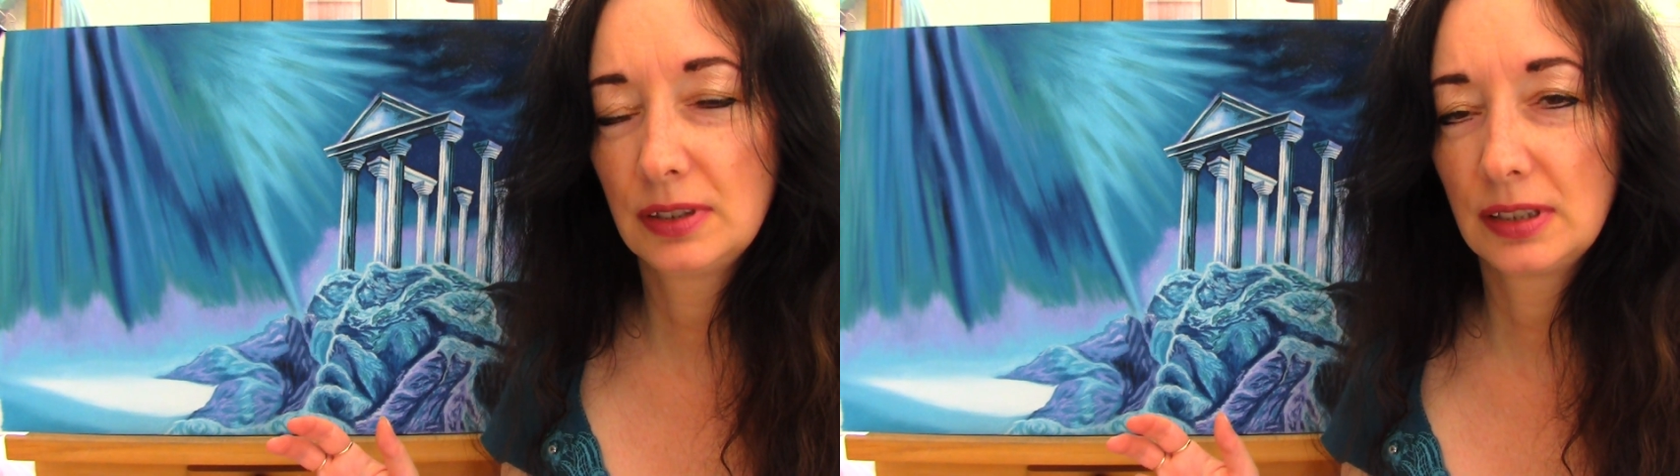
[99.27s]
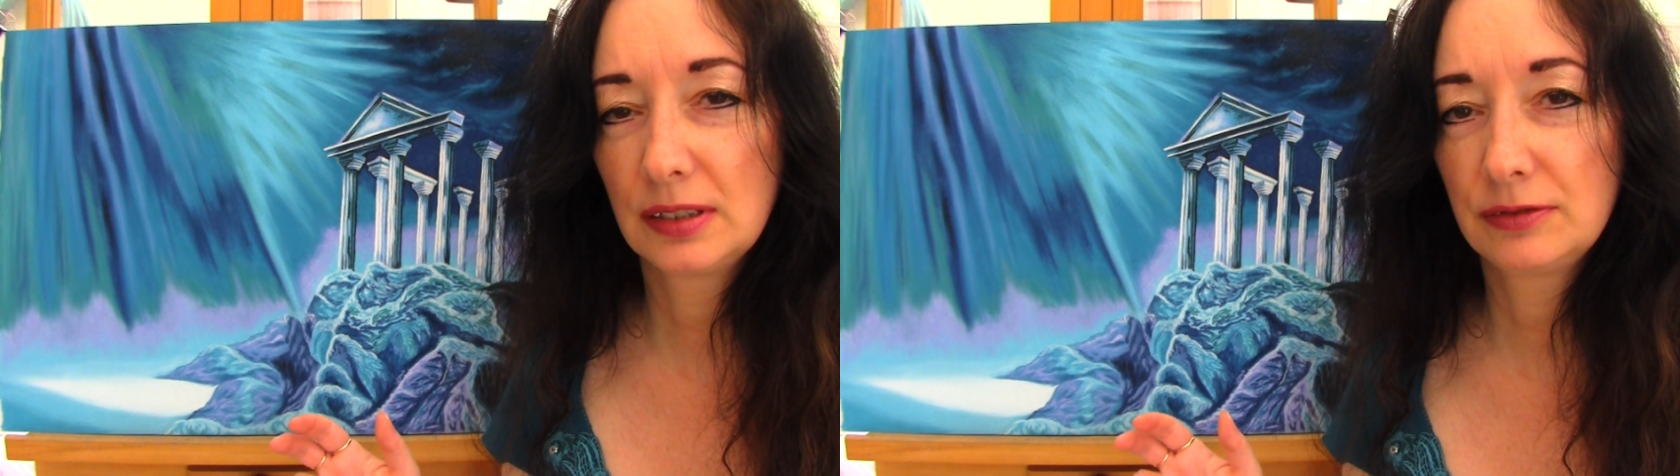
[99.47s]

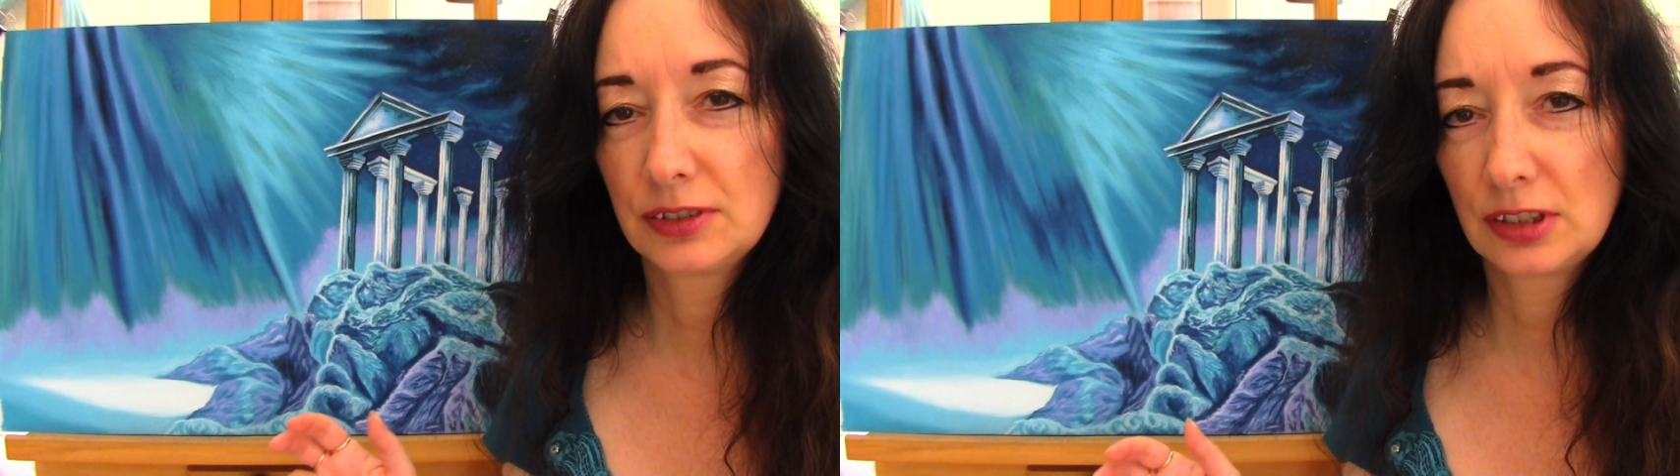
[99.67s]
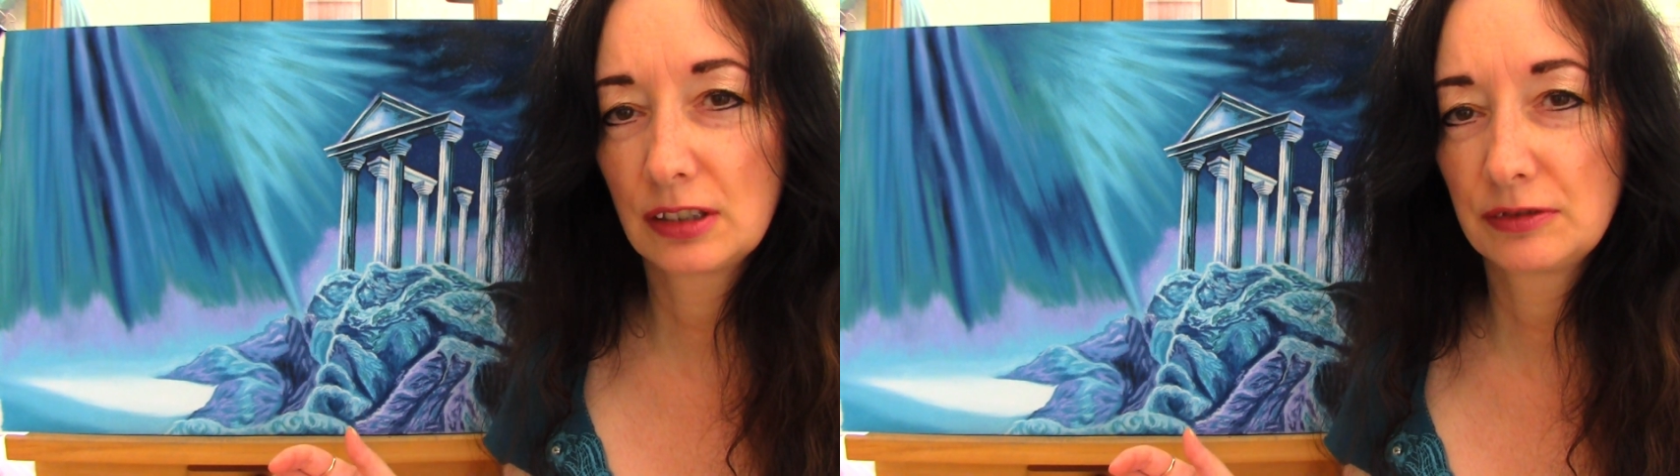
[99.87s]
the
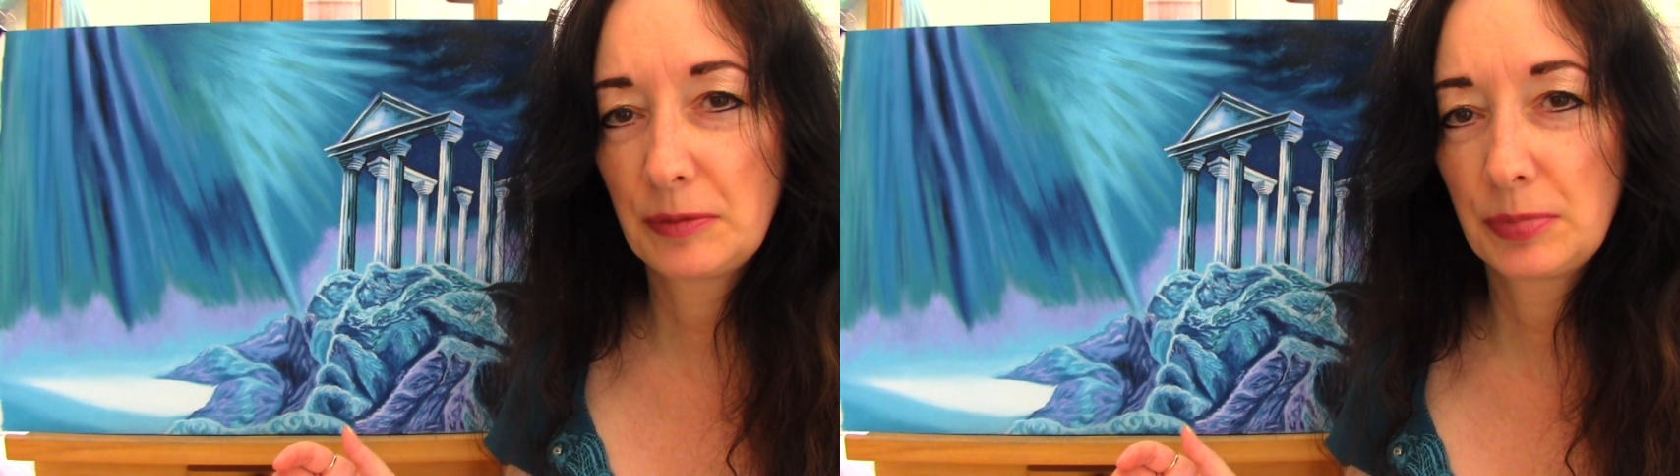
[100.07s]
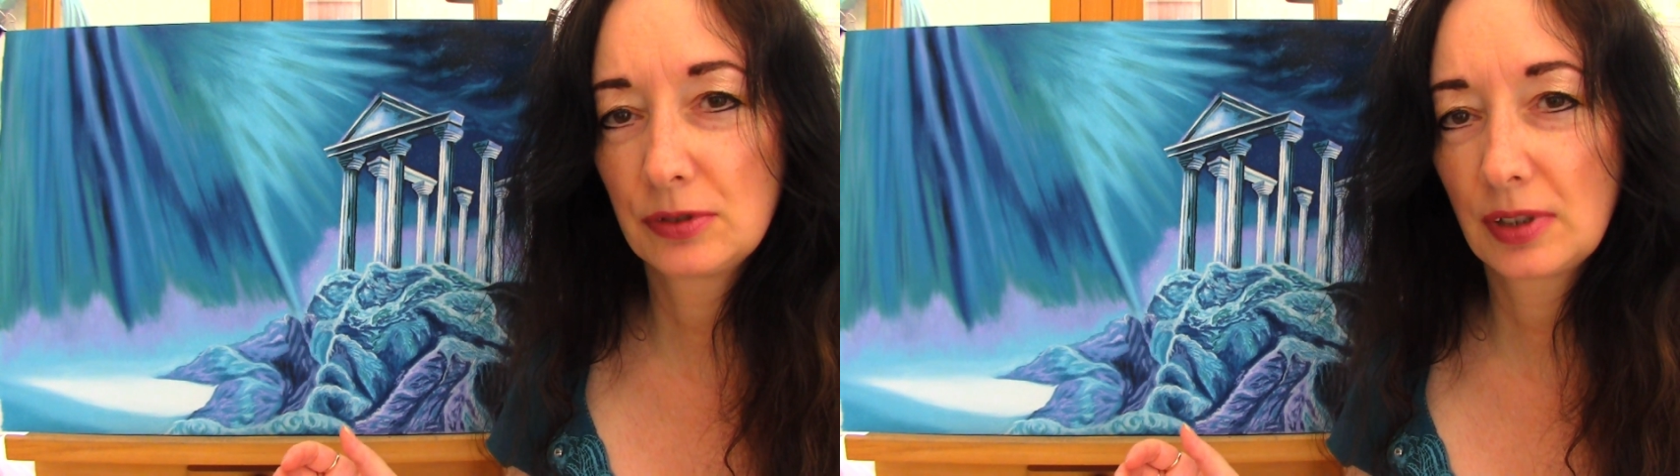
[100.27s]

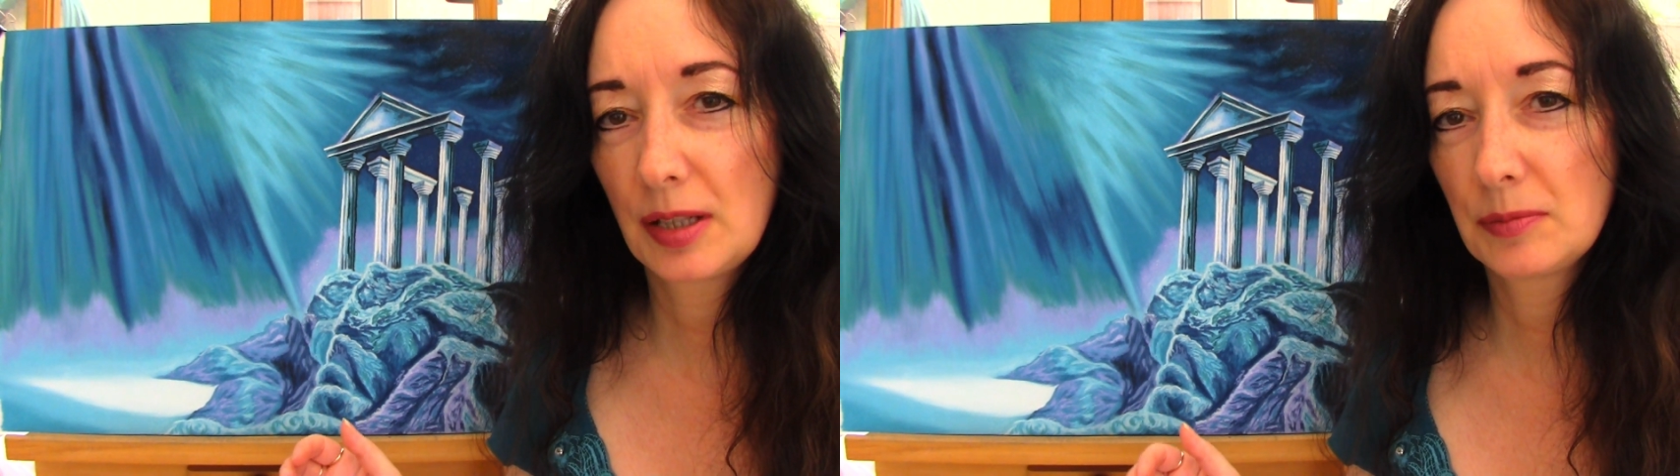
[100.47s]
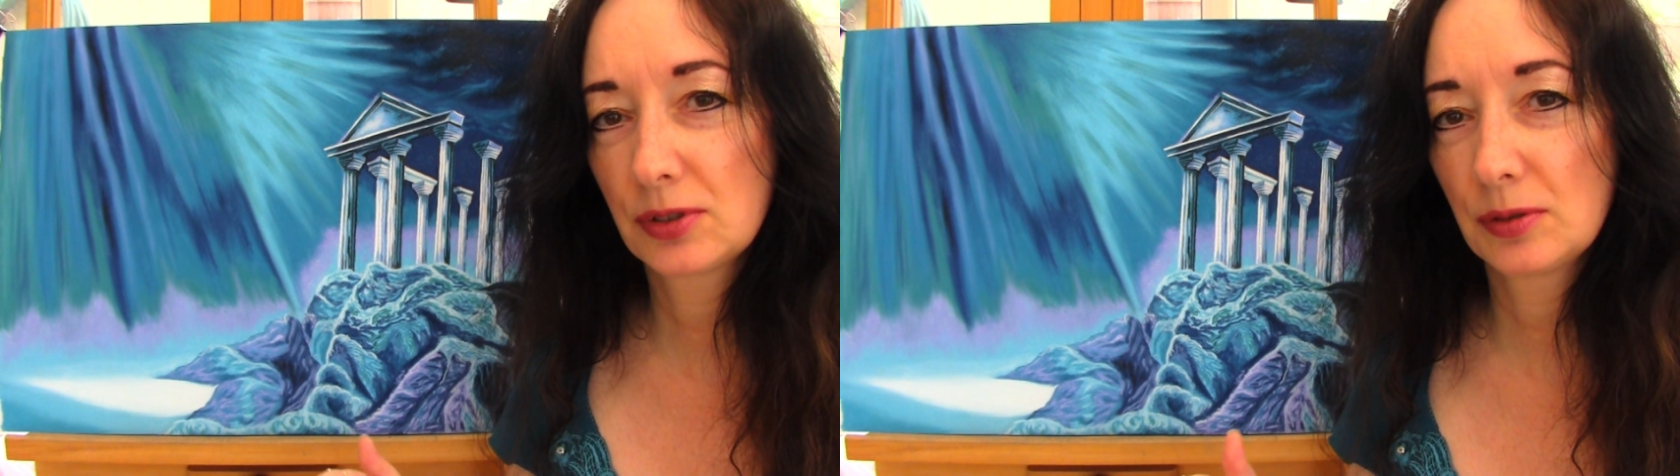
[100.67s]
photography programs,